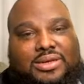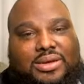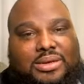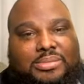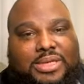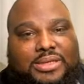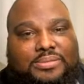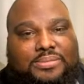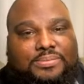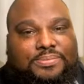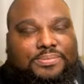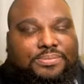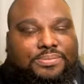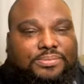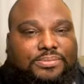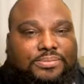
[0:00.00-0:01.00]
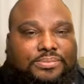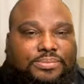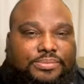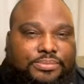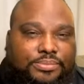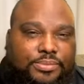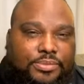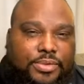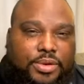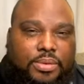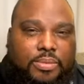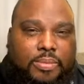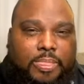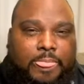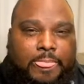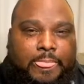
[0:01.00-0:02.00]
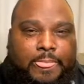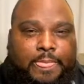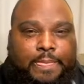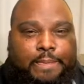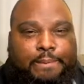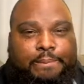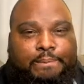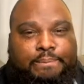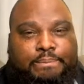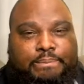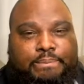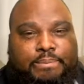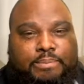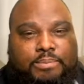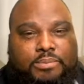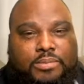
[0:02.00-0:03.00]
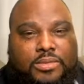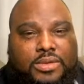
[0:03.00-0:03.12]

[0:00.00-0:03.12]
It's the only constant thing in your life other than your family.